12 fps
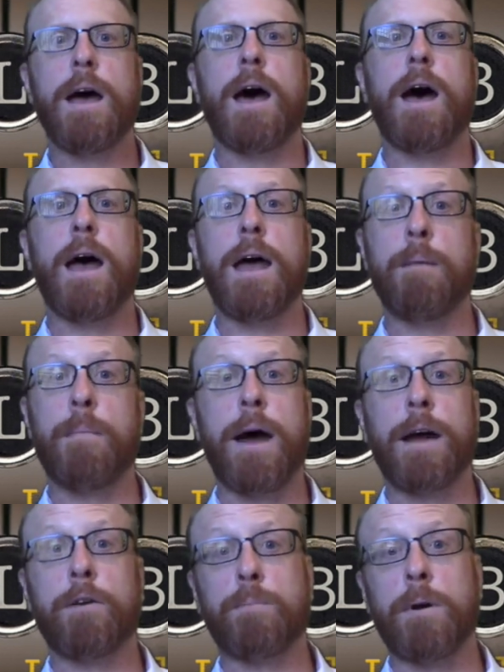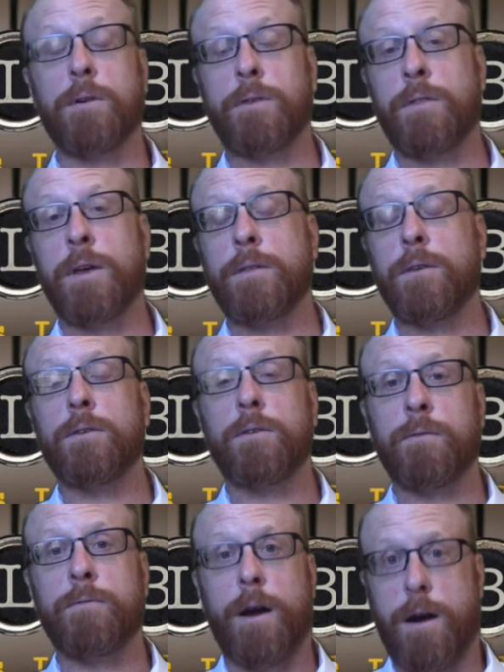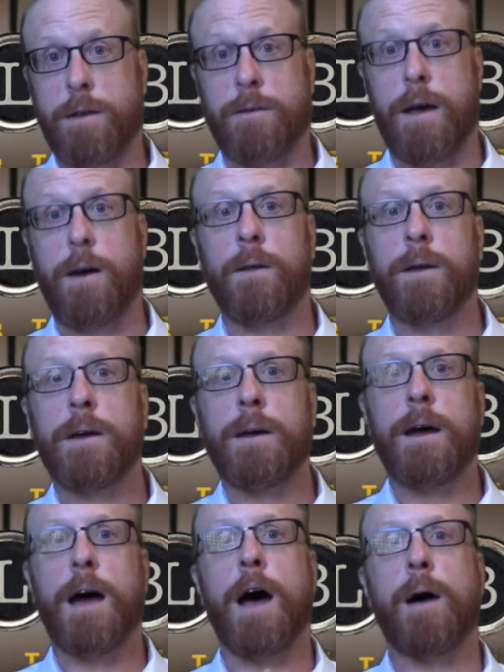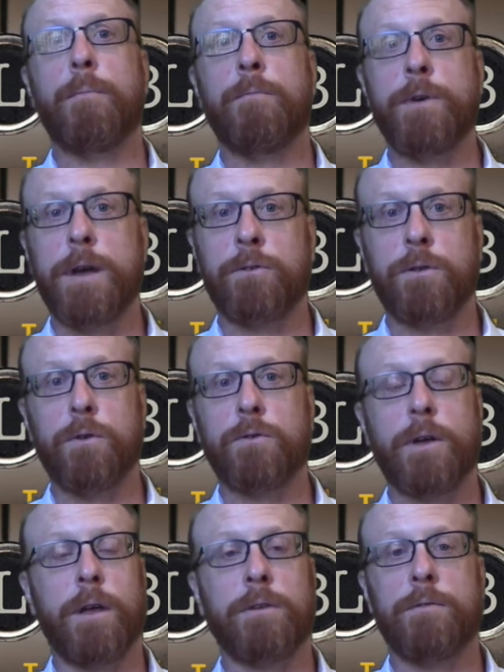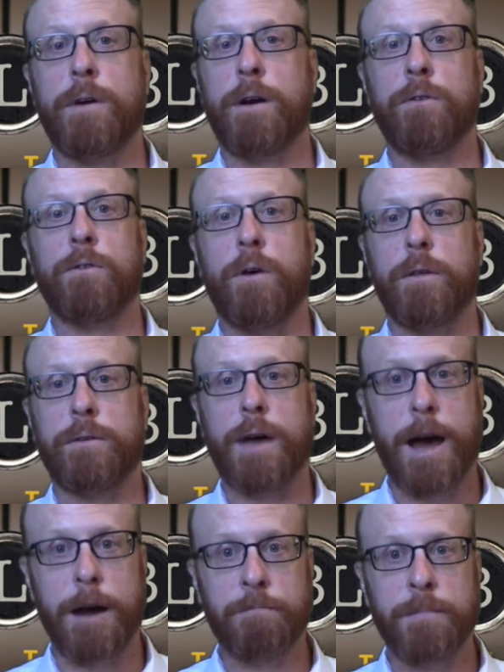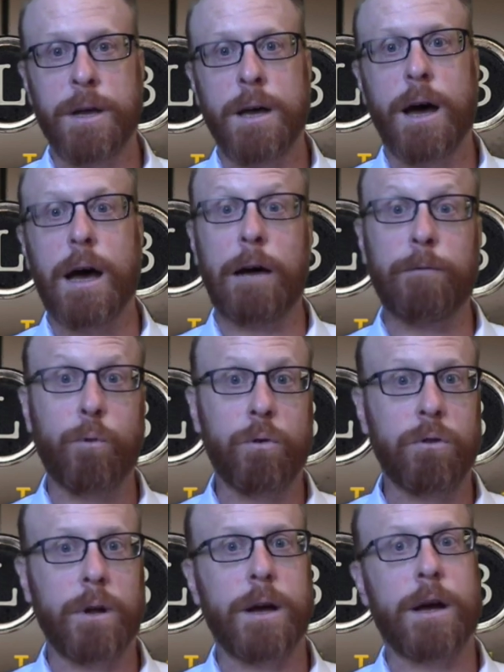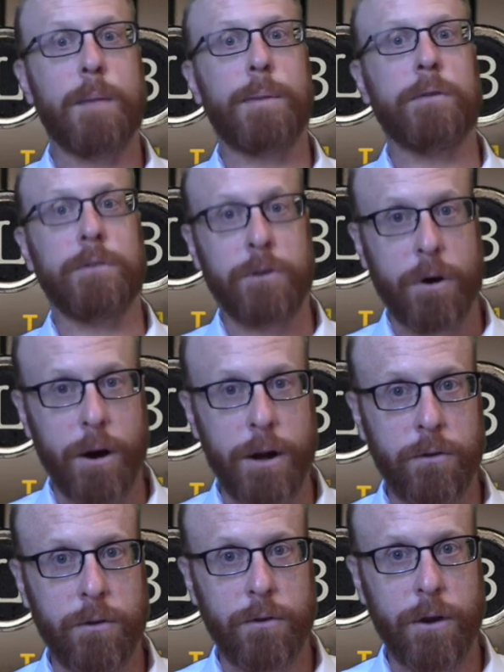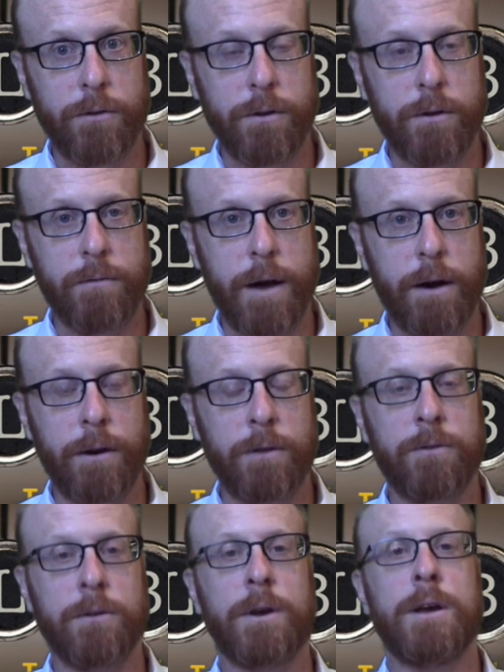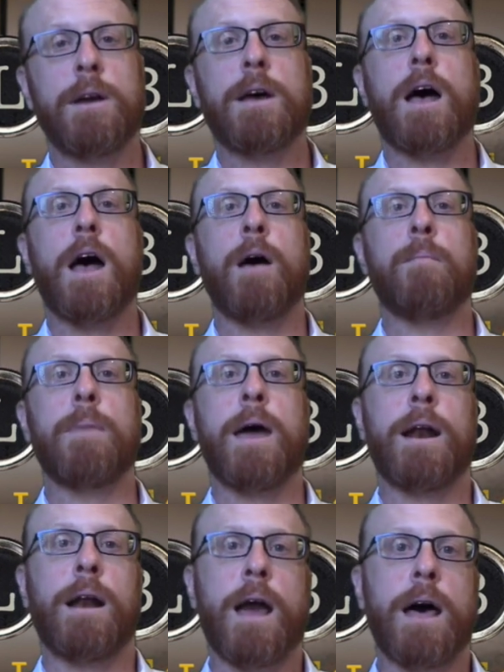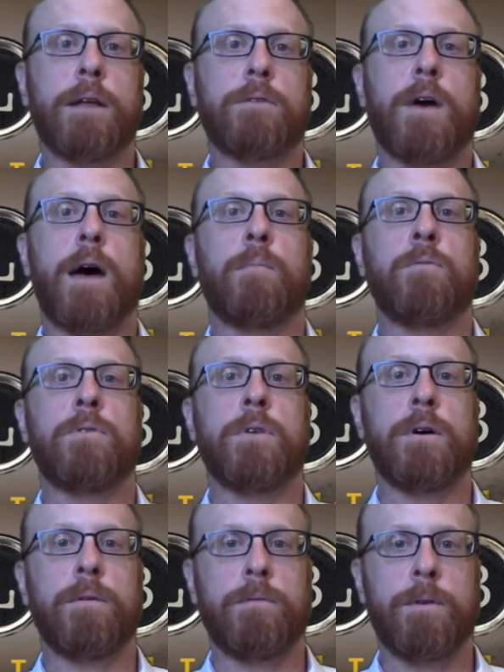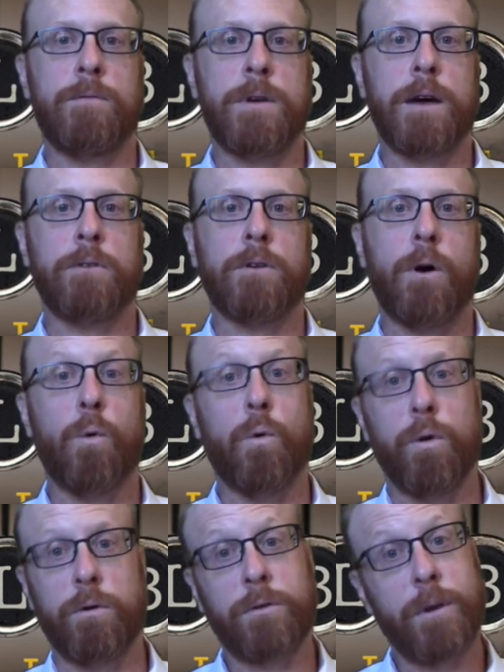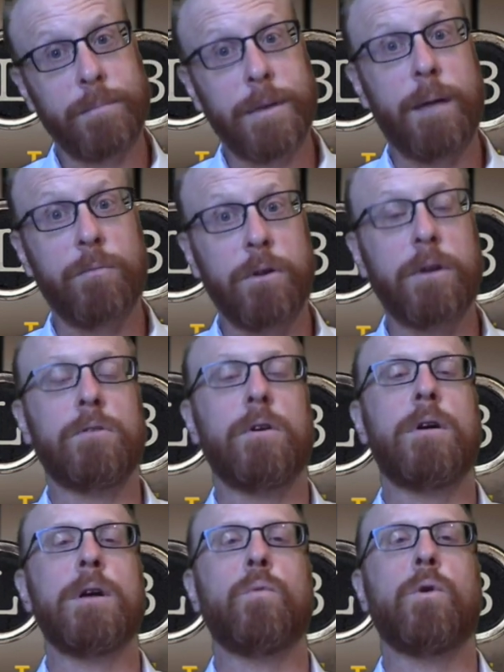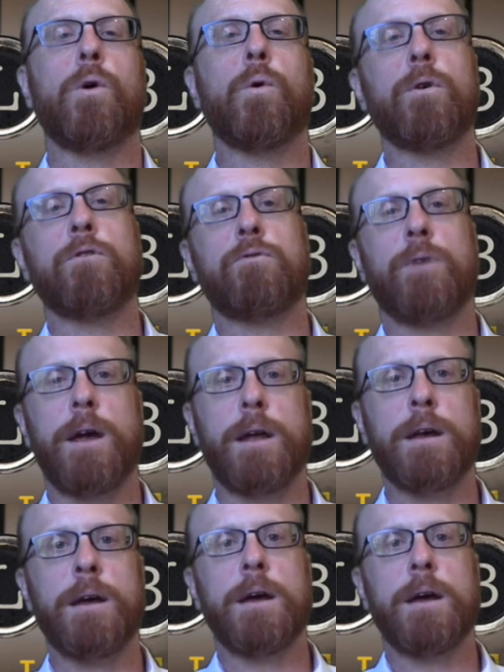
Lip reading: And in my experience, I think this is a fairy tale. VSOs tell it to veterans all the time. Unfortunately, a couple of attorneys suggest it to veterans. And a lot of times the VSO or sometimes an attorney will horse trade